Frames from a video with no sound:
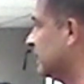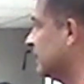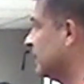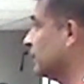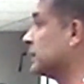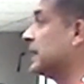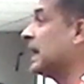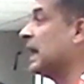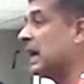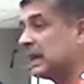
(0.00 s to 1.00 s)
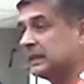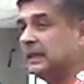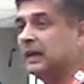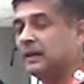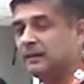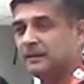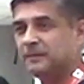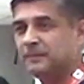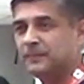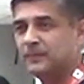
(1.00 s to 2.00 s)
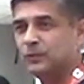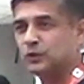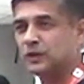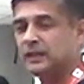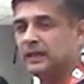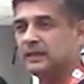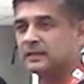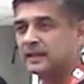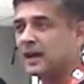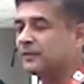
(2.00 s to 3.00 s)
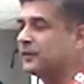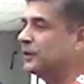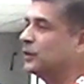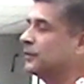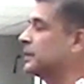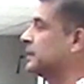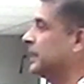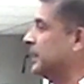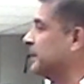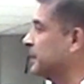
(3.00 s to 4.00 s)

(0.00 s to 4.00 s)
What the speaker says: It was Lala Haradayal who studied in Stanford University.